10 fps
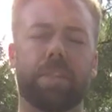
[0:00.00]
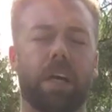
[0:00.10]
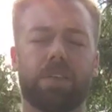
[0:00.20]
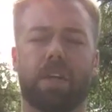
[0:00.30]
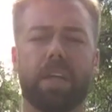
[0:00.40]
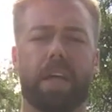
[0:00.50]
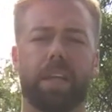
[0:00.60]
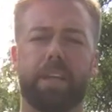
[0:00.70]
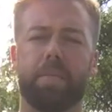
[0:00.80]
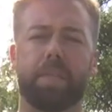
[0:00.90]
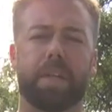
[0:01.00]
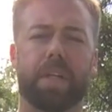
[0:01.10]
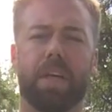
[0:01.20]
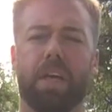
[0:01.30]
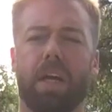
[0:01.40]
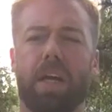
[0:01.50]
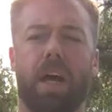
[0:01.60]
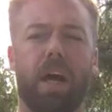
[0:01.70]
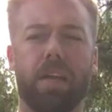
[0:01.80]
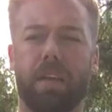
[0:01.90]
touched on that a little bit.
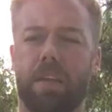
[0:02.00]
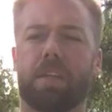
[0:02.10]
I,